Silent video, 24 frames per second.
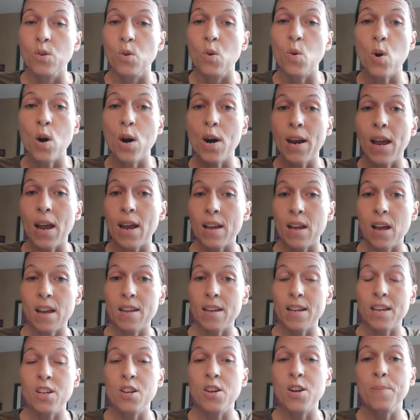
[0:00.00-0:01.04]
Or it,
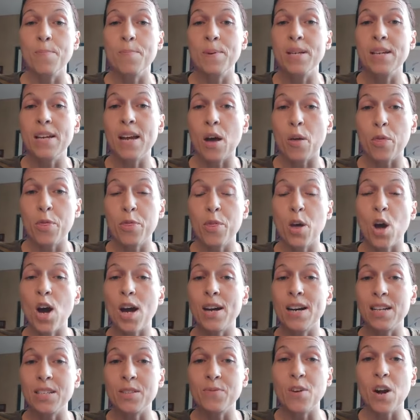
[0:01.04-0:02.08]
it could be a
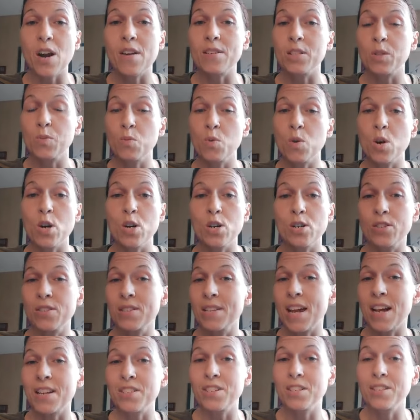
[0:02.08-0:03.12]
thought as far as words,
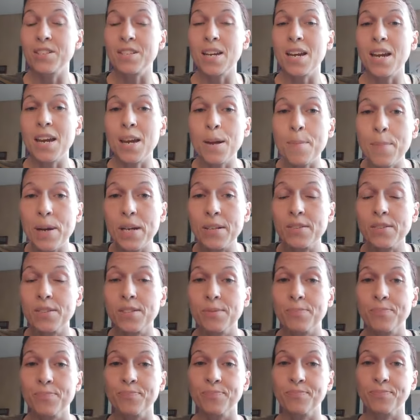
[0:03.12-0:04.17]
not just the
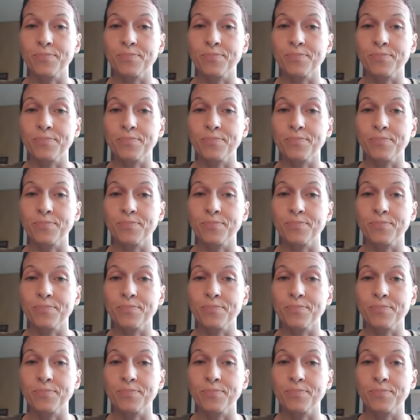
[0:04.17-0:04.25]
image.